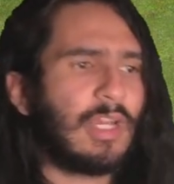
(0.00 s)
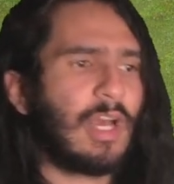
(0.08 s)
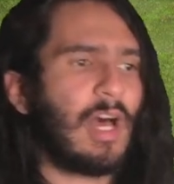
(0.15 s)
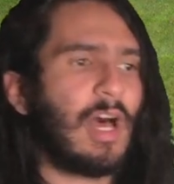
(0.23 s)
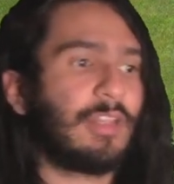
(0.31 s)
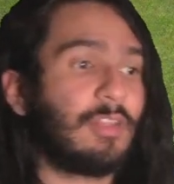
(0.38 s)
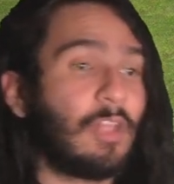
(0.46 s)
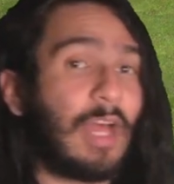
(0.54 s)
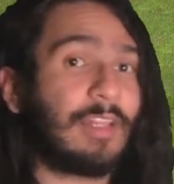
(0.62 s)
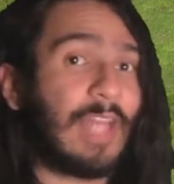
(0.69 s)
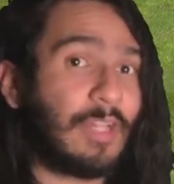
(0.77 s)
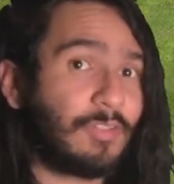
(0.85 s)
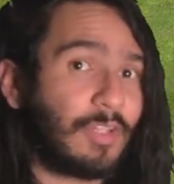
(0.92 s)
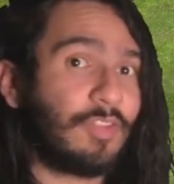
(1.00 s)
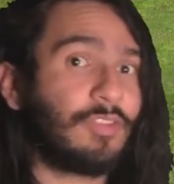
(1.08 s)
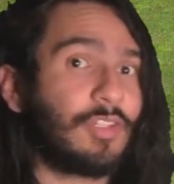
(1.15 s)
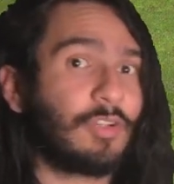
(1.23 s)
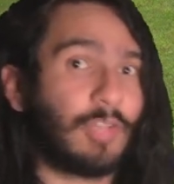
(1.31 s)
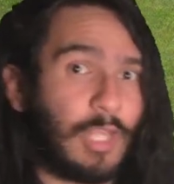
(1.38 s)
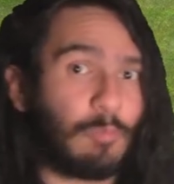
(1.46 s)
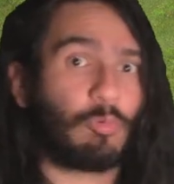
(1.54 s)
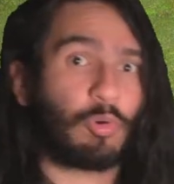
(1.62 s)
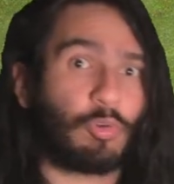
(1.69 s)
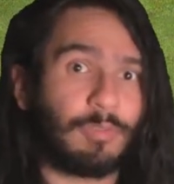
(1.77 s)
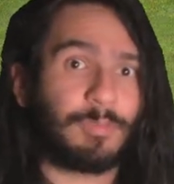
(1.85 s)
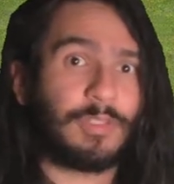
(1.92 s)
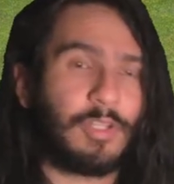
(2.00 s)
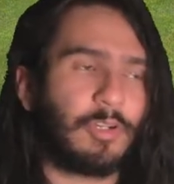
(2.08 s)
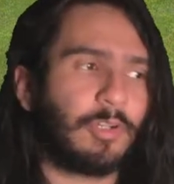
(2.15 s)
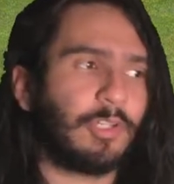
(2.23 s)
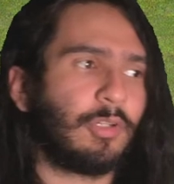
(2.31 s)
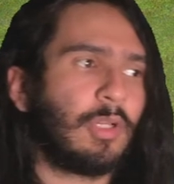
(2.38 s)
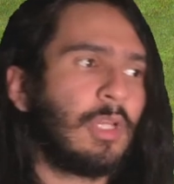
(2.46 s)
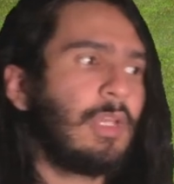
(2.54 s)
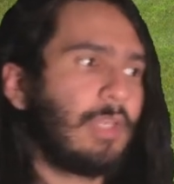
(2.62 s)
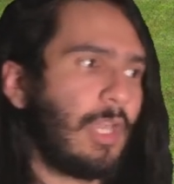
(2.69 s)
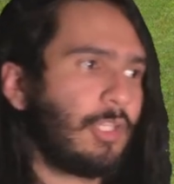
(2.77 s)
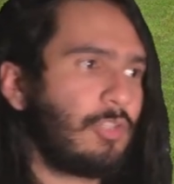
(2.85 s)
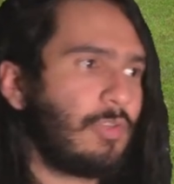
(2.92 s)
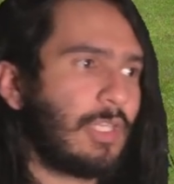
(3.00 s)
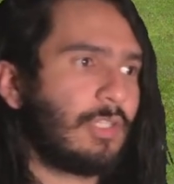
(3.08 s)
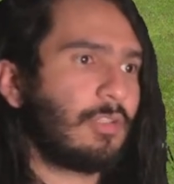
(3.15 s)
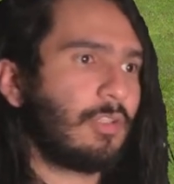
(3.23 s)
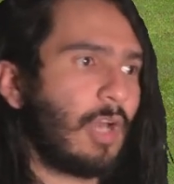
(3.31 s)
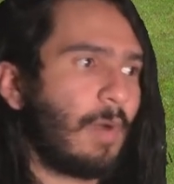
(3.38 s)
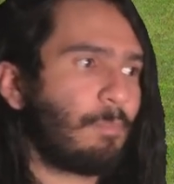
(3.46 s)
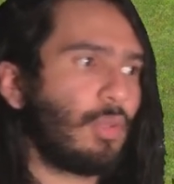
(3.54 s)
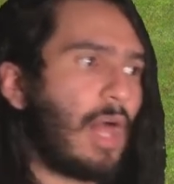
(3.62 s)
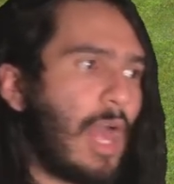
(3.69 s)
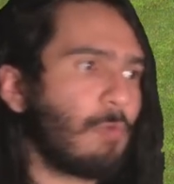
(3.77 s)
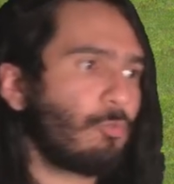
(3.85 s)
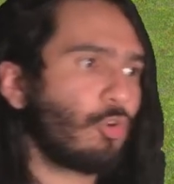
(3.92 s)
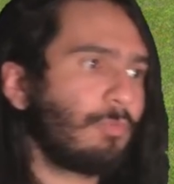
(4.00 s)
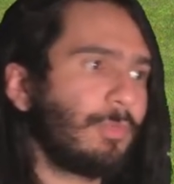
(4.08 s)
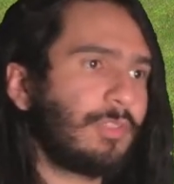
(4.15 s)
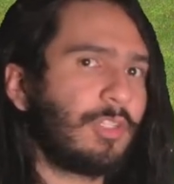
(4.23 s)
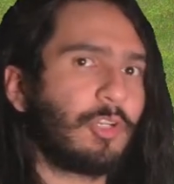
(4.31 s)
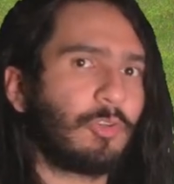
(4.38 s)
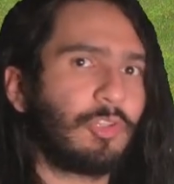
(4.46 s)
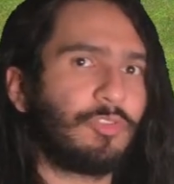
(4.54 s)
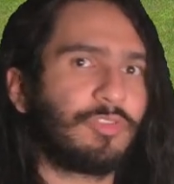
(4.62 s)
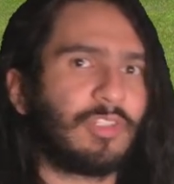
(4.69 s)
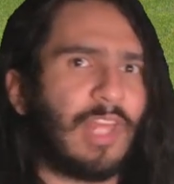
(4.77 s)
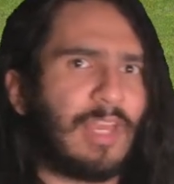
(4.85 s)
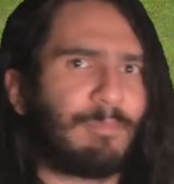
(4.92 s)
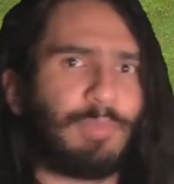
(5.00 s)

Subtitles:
That's considered a world material. And you can apply world materials to like